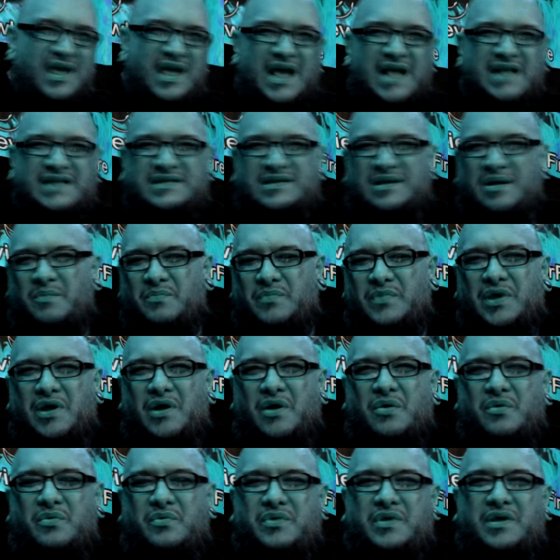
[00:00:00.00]
It's something, you
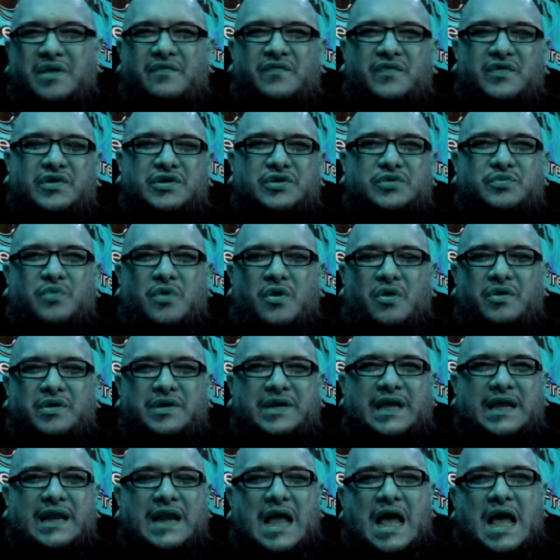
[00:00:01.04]
know, if you're just rolling,
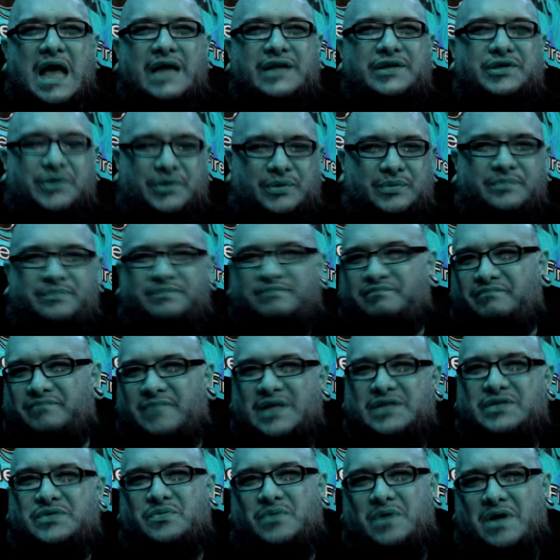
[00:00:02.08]
getting high to.
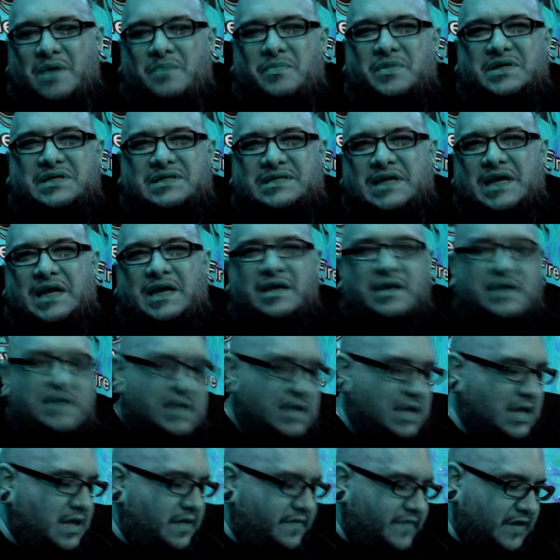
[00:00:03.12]
That's what I'm going to say.
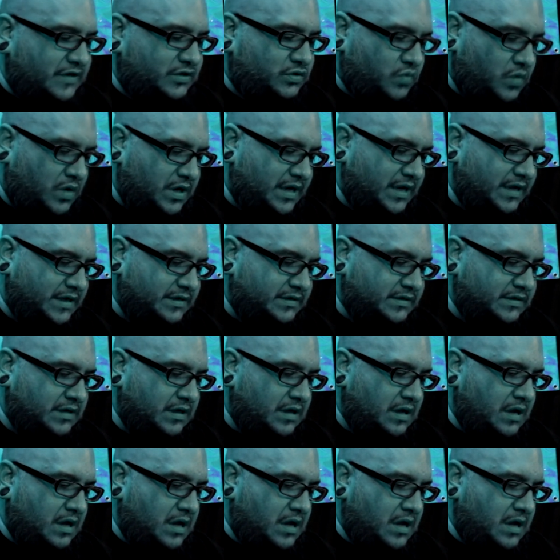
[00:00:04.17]
That's what it is.